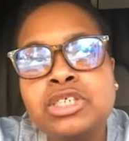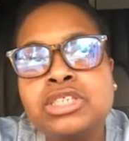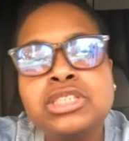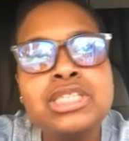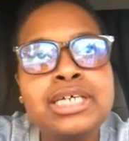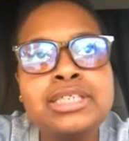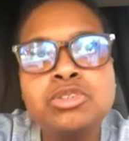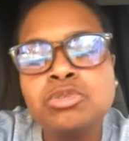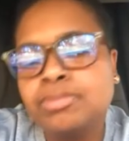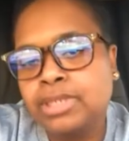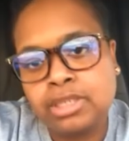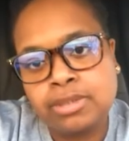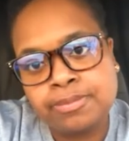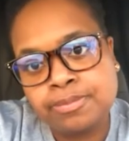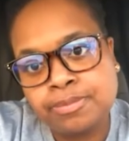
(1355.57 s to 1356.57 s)
It's not.
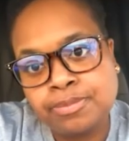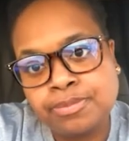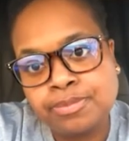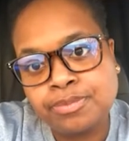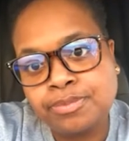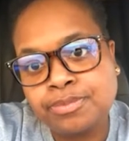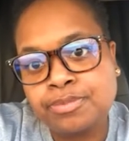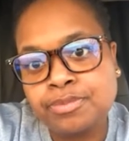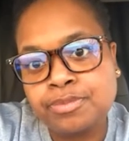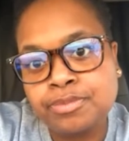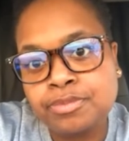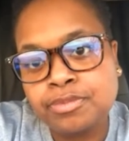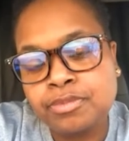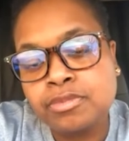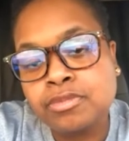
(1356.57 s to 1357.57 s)

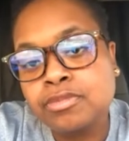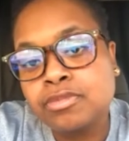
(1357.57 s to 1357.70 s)
Hmm.